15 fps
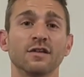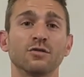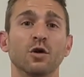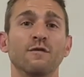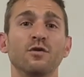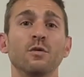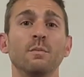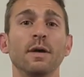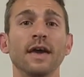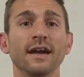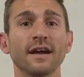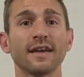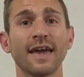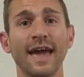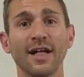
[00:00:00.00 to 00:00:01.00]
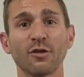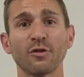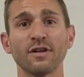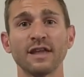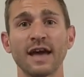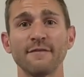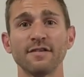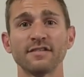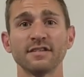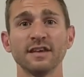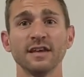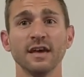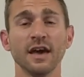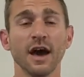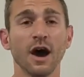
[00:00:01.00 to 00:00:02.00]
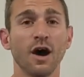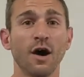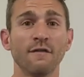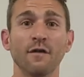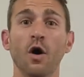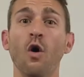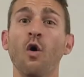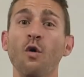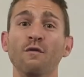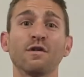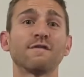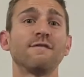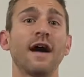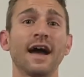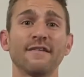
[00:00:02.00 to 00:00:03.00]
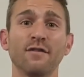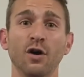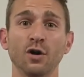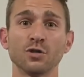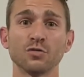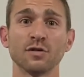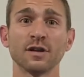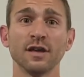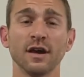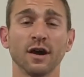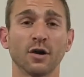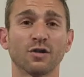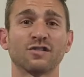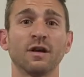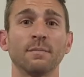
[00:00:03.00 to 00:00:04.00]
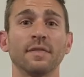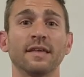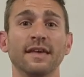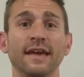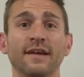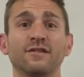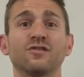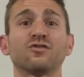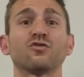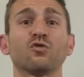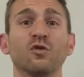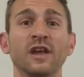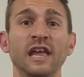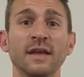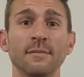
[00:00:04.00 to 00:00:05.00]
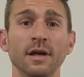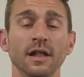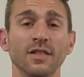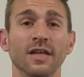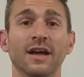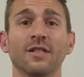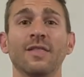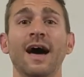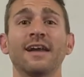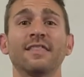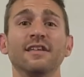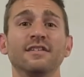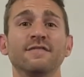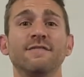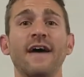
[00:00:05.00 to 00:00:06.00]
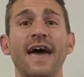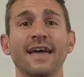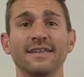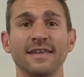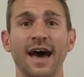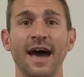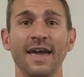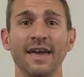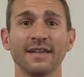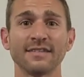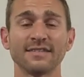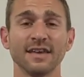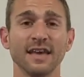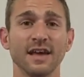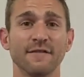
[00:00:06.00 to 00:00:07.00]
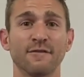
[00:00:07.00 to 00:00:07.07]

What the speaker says: So if you pick a calorie deficit of over 500 or something extreme, like a lot of these fad diets,